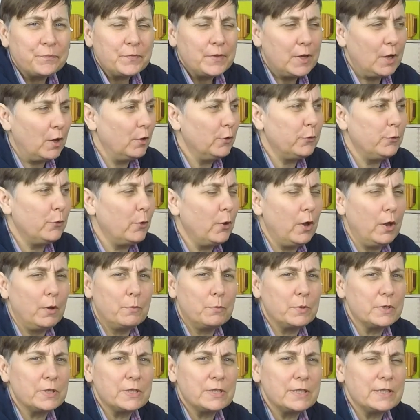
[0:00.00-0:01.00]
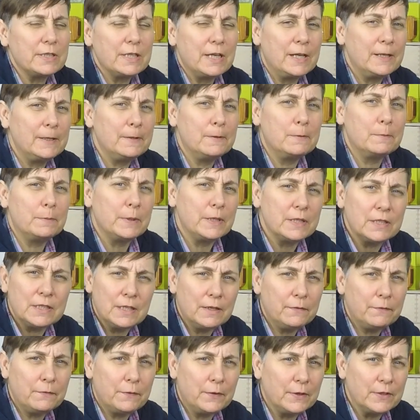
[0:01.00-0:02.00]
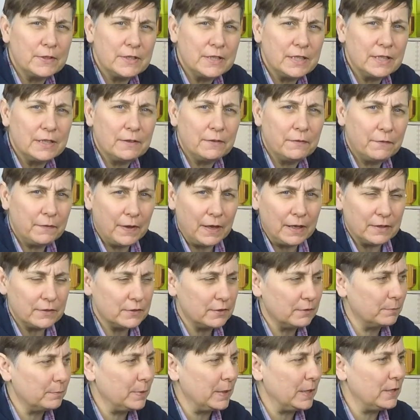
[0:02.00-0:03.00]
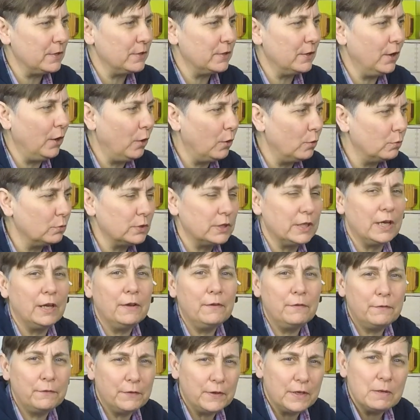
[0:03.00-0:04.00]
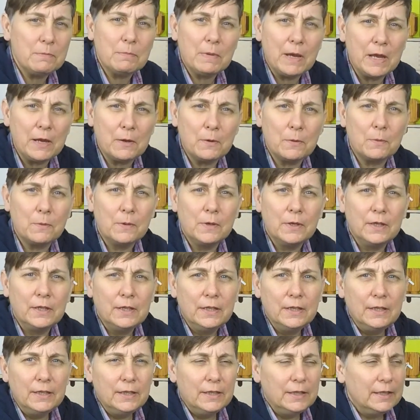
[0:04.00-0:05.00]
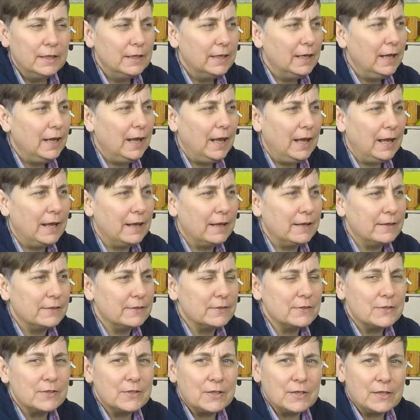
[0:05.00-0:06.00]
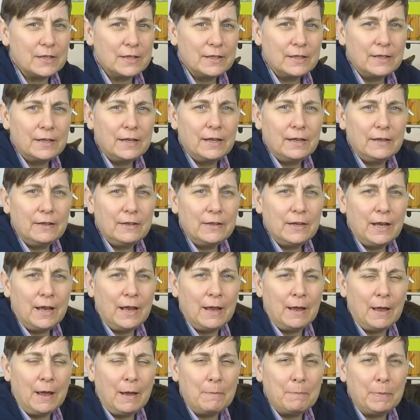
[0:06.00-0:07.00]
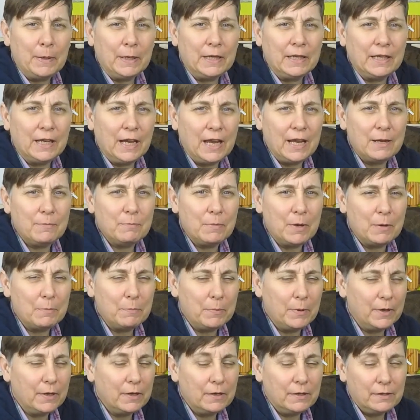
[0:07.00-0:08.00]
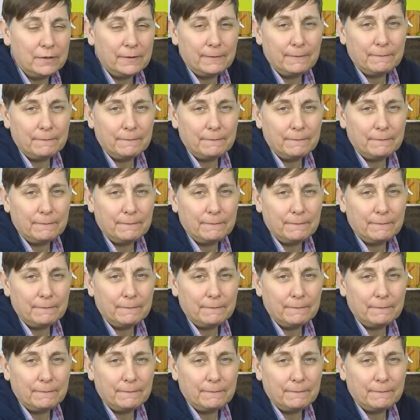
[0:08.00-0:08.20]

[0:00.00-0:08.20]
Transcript: I thought I was a little bit different in the fact of being older, female, and a big gamer, but